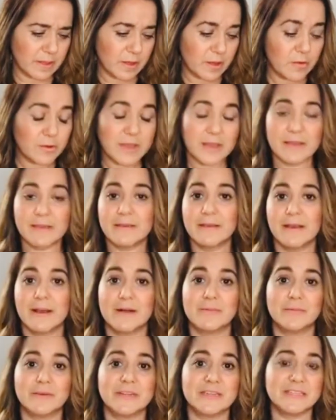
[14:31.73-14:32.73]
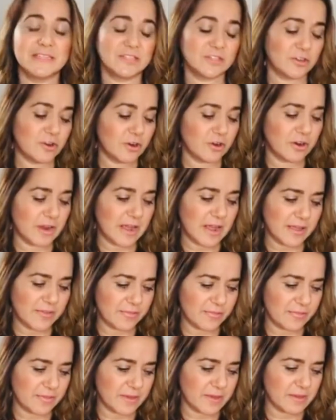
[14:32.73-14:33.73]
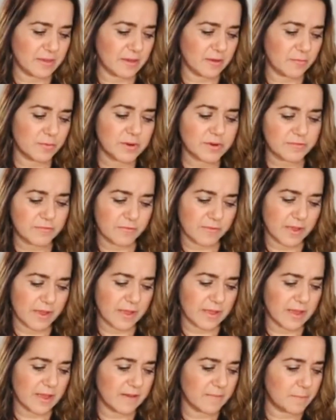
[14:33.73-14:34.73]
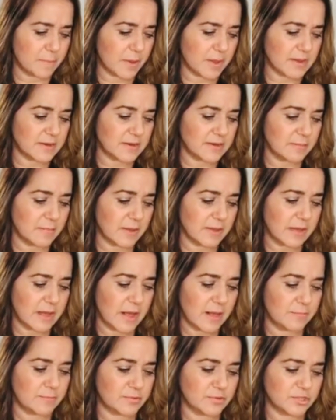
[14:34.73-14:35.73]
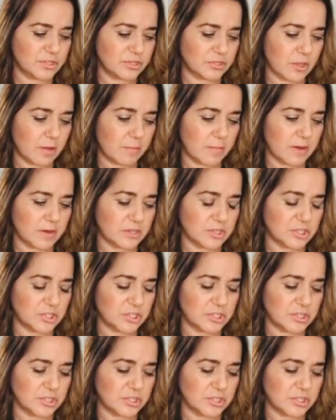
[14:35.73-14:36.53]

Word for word: okay i'm gonna start i think with faye have pain in my upper stomach